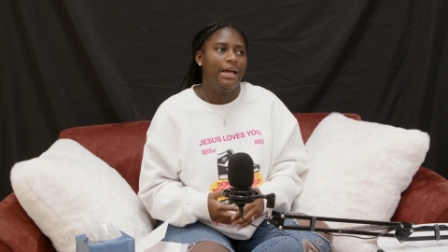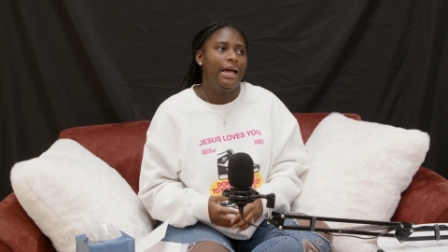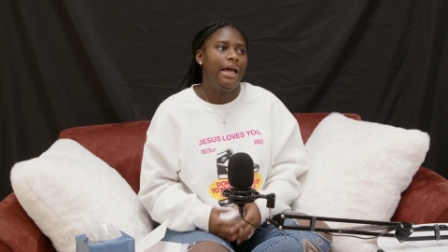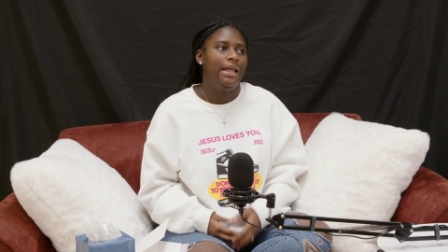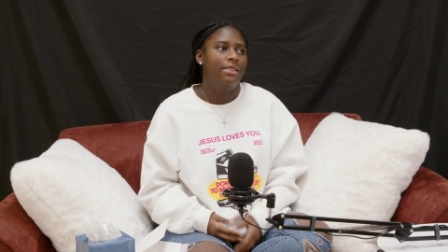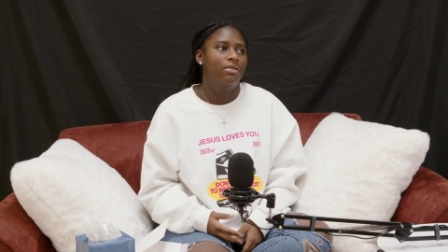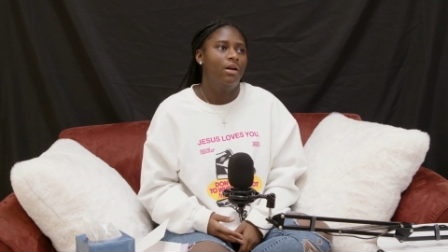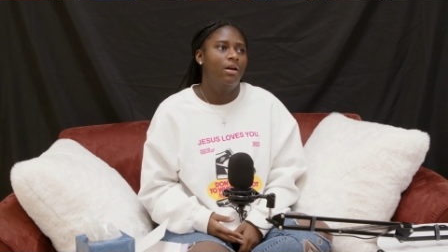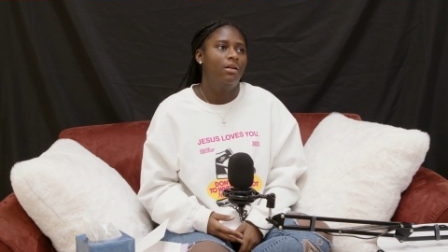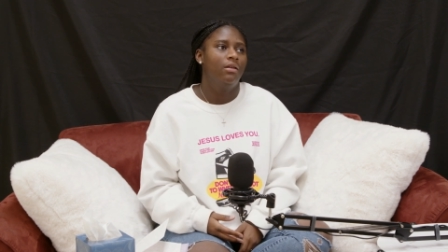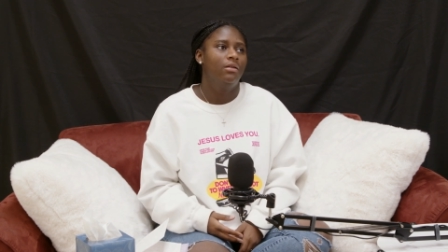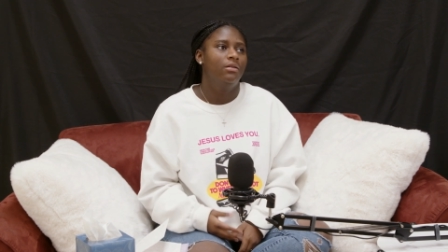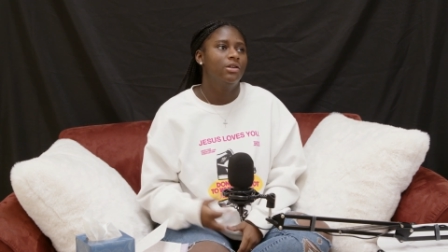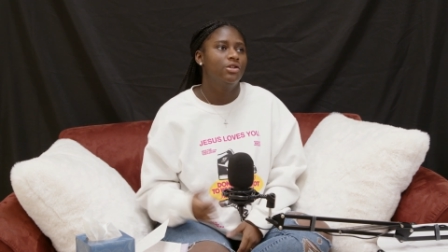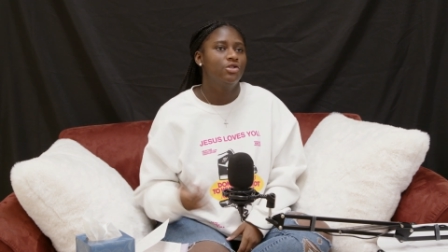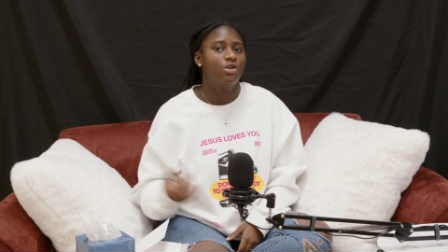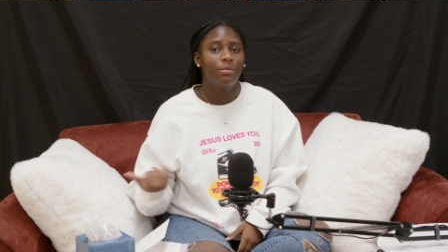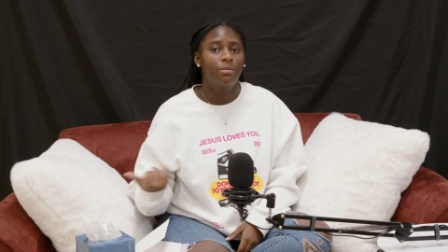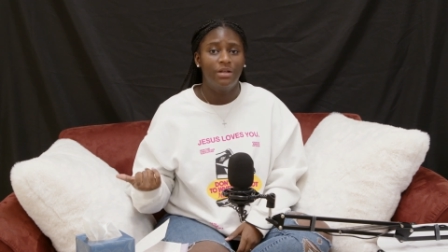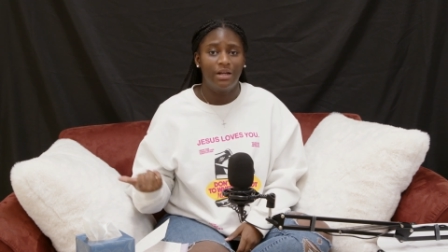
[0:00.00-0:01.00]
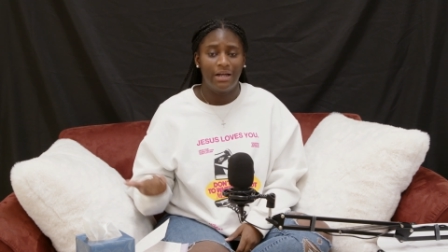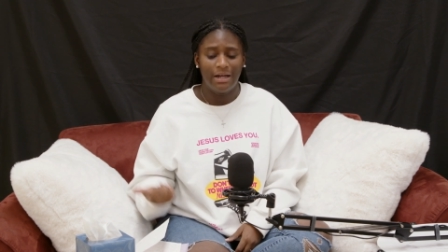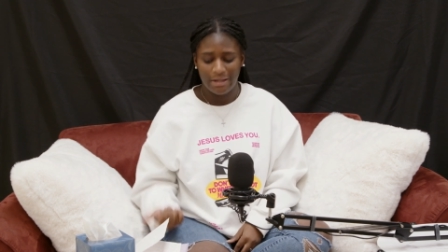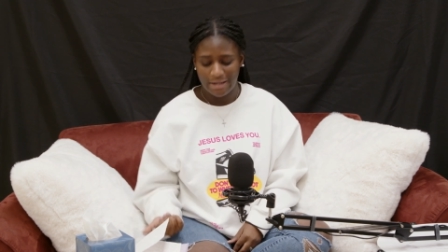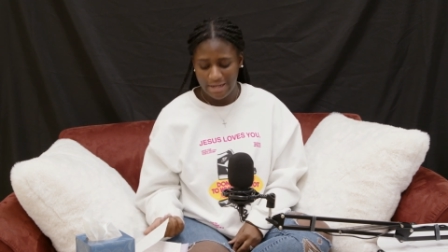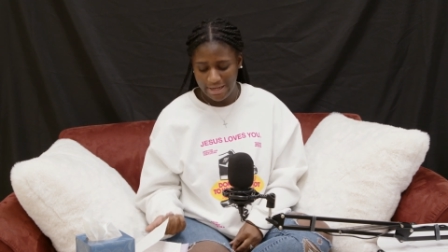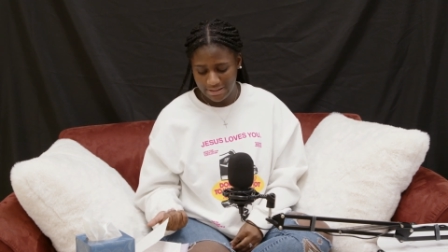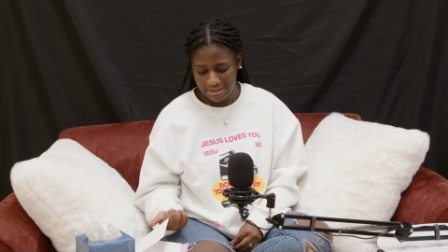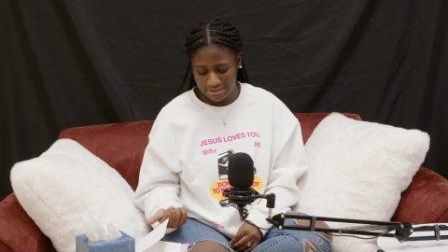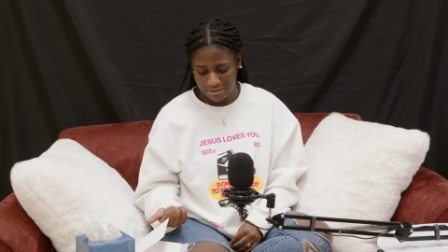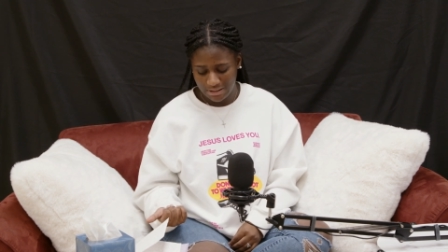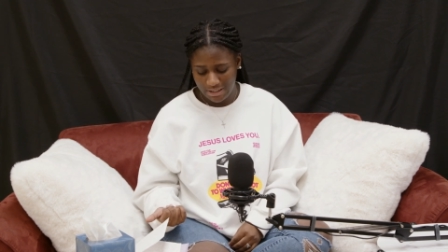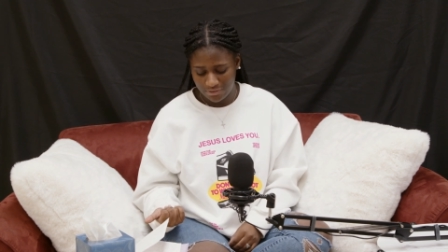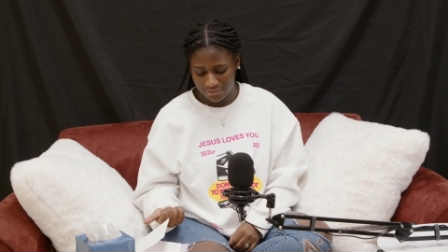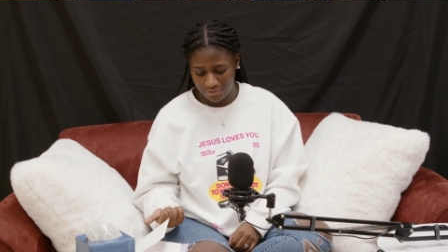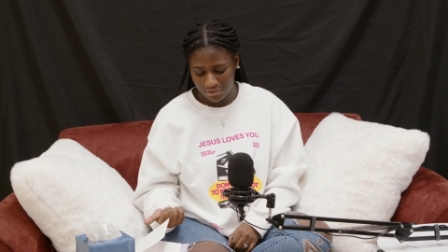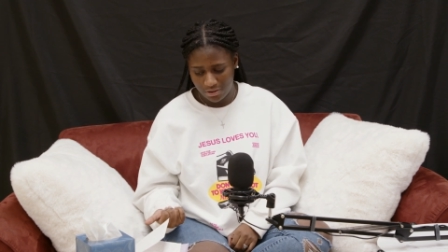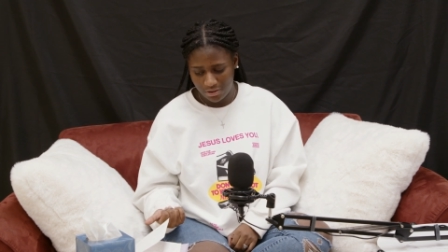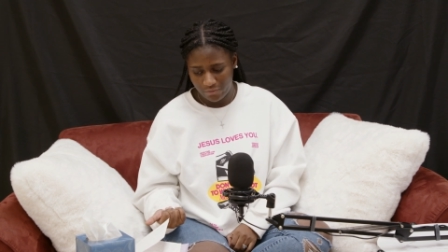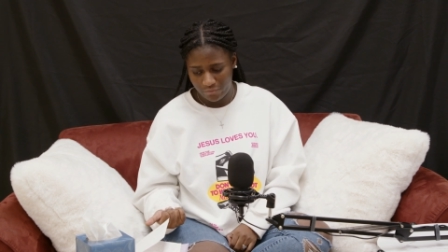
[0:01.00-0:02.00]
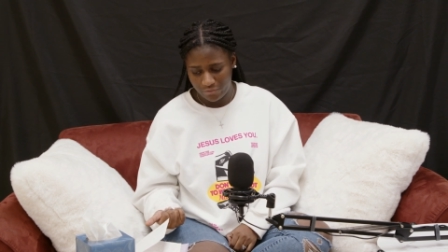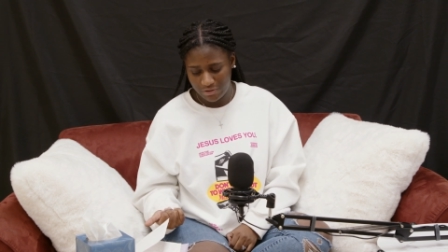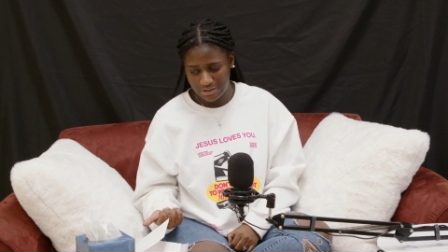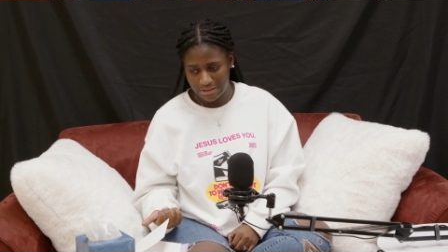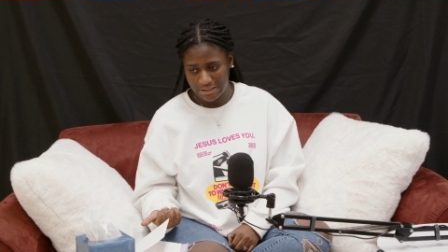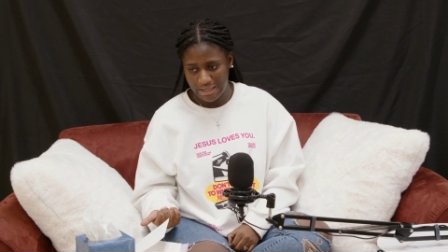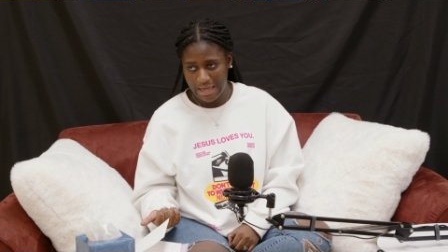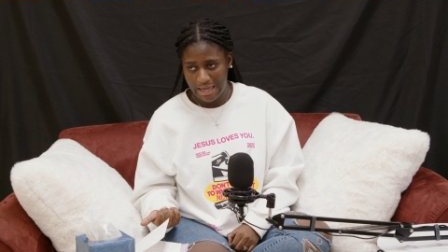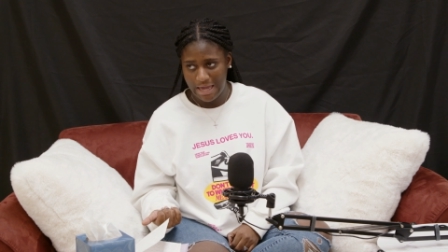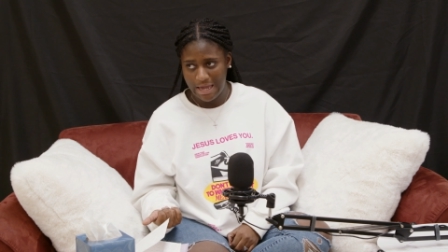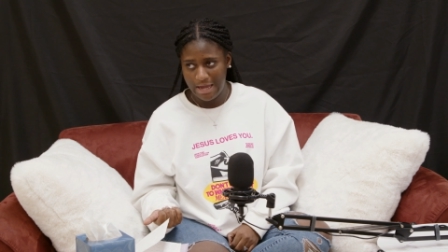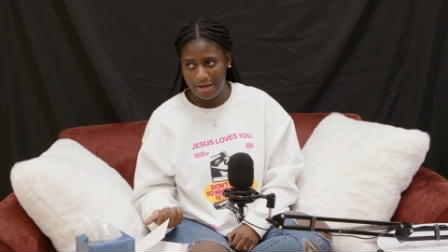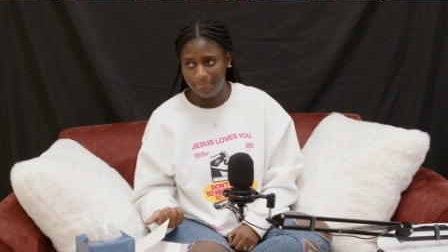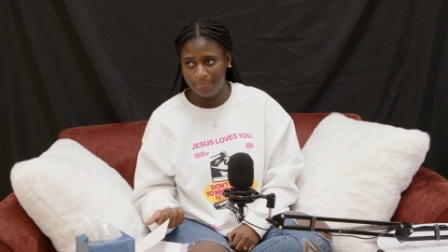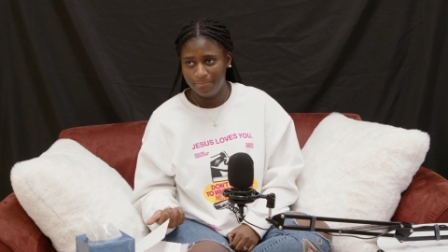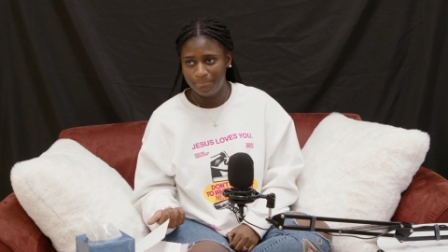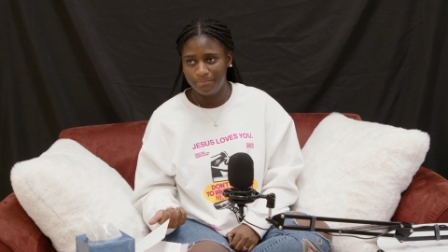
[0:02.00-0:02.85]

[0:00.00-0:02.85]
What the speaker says: And then they took me to the guidance counselor office. And